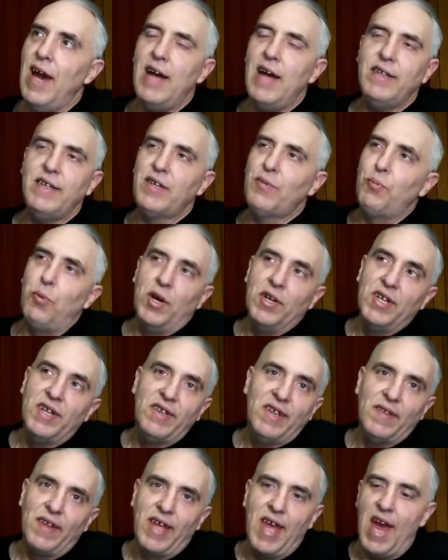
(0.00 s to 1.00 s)
I just wanted
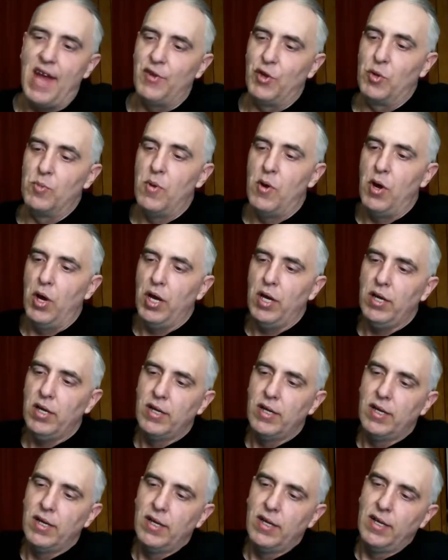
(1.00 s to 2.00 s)
to see the cat do more.
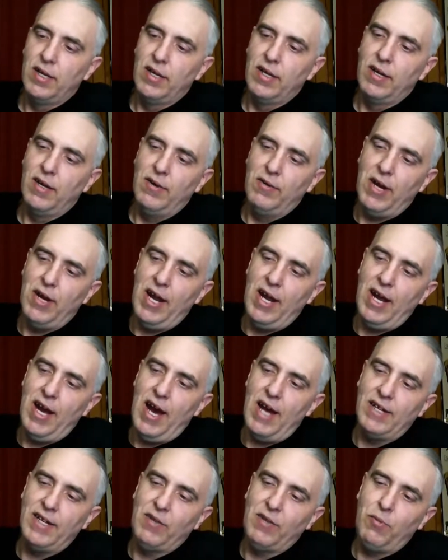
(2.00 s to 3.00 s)
Alright?
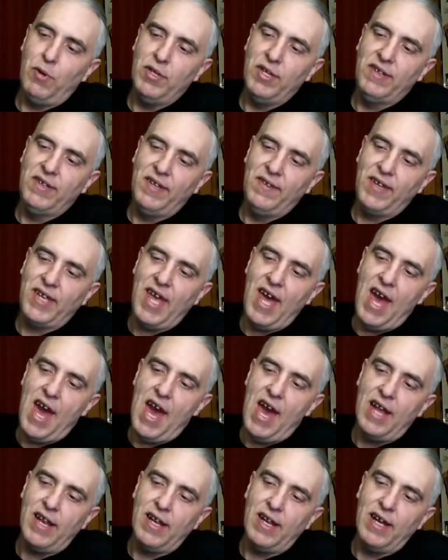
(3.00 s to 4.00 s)
I just wanted to see the
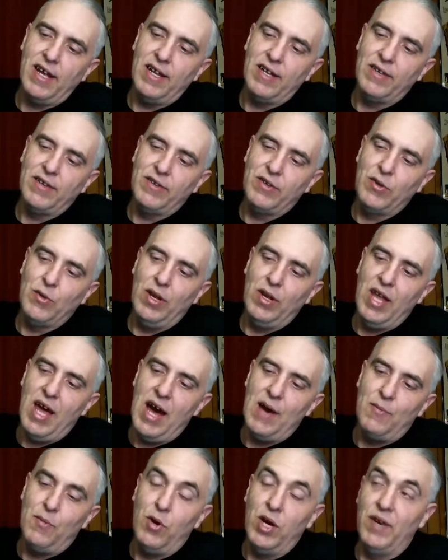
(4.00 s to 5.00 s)
cat do a
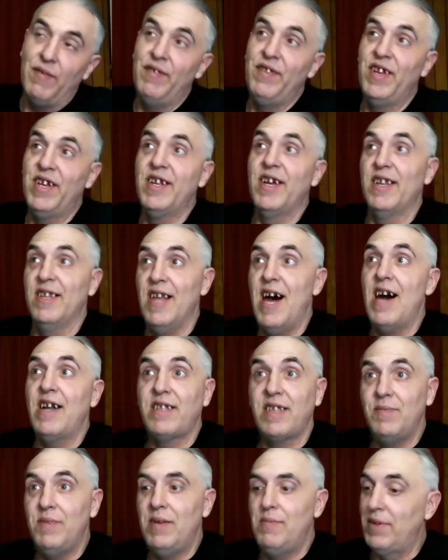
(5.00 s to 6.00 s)
lot more. Even did a
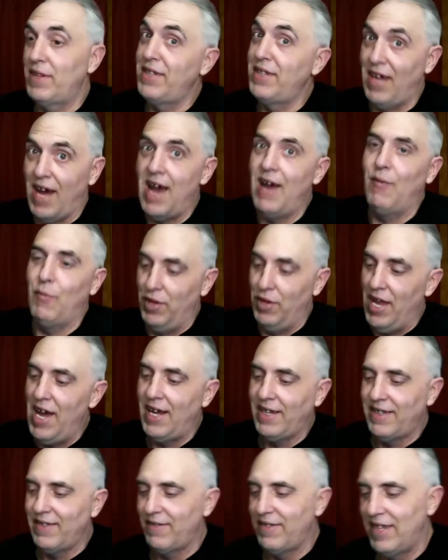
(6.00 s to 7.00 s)
lot to me, but still I
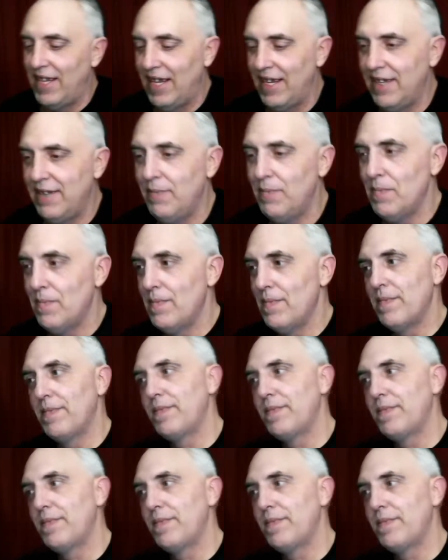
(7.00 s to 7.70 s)
guess it did